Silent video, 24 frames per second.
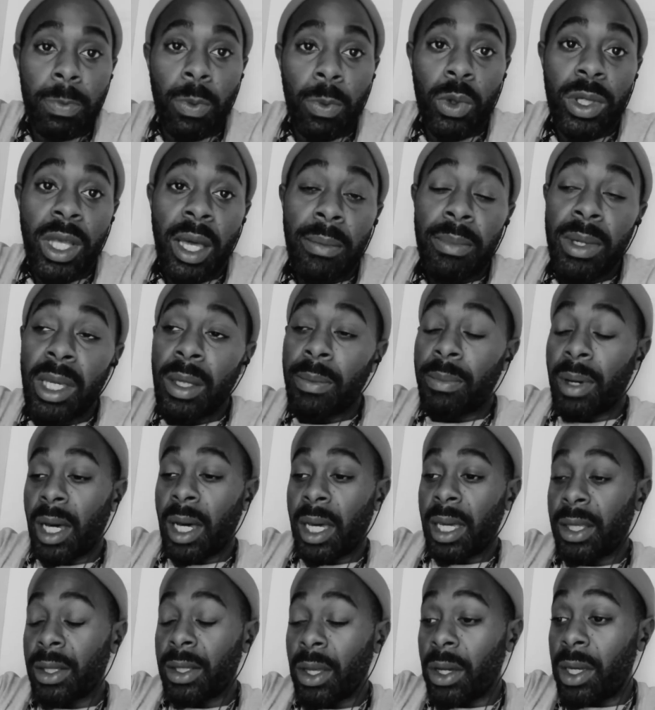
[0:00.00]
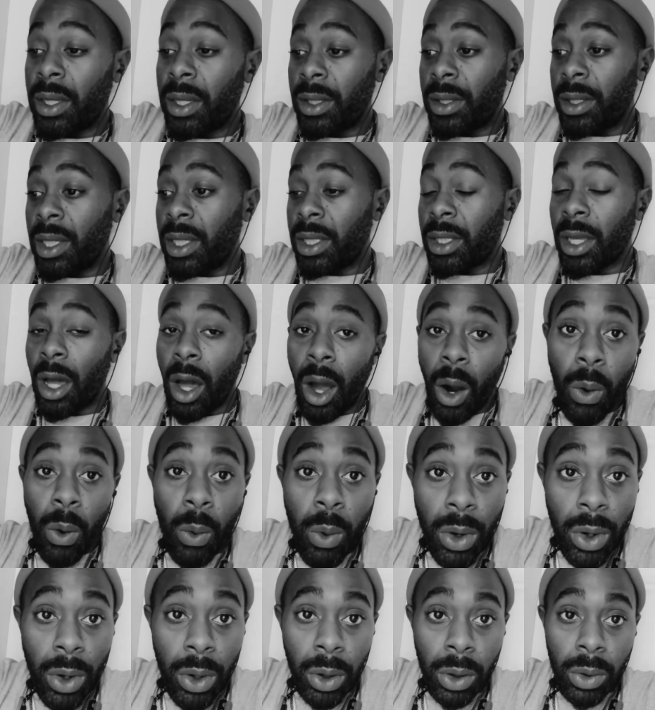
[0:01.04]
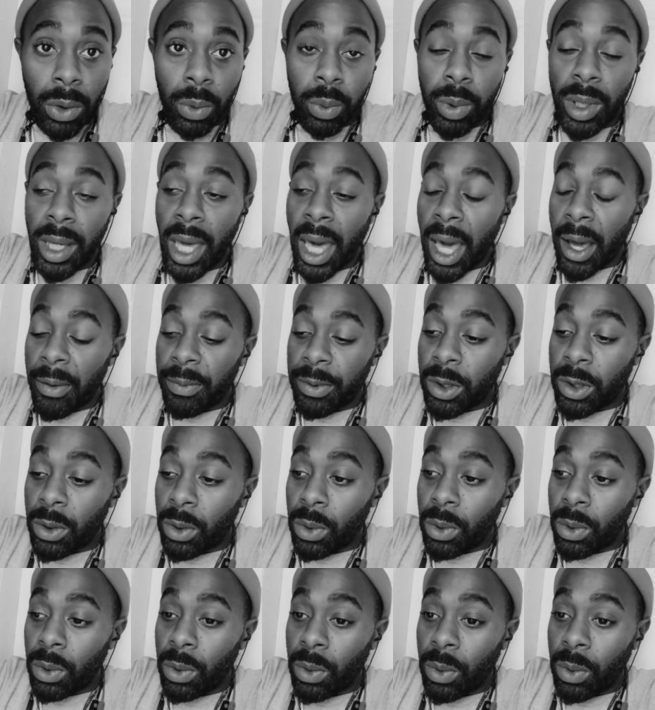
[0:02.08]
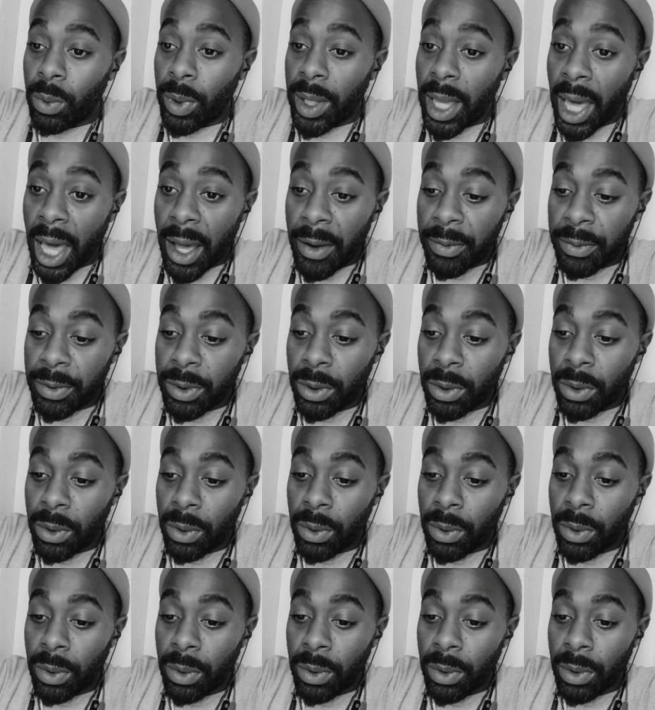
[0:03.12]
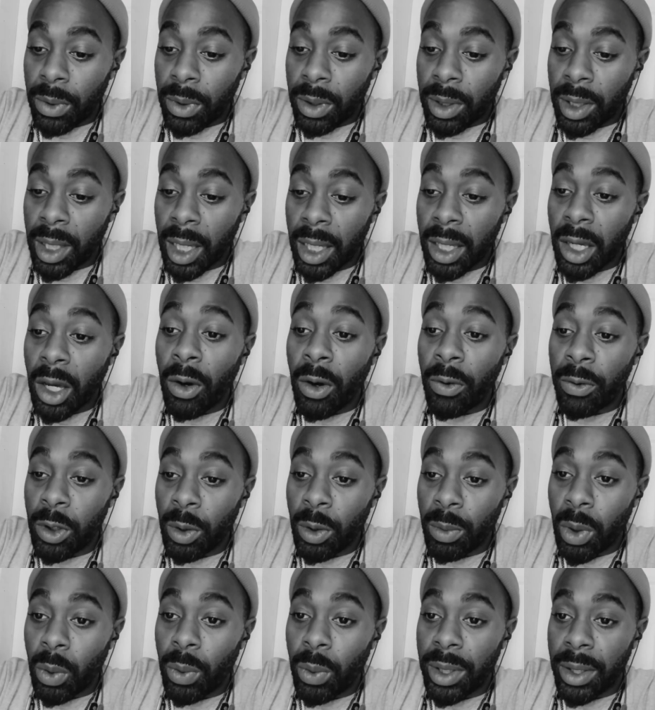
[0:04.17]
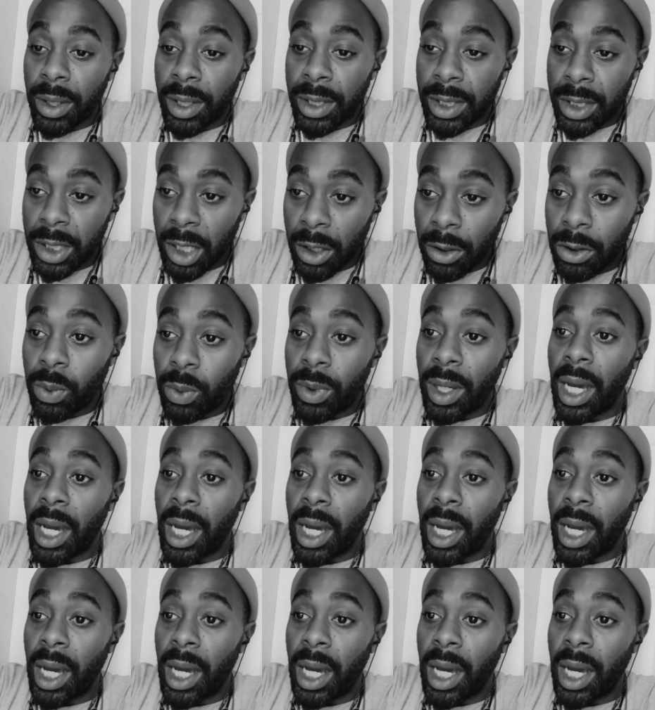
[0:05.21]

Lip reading: what I mean by in our world, we have to get comfortable with ourselves.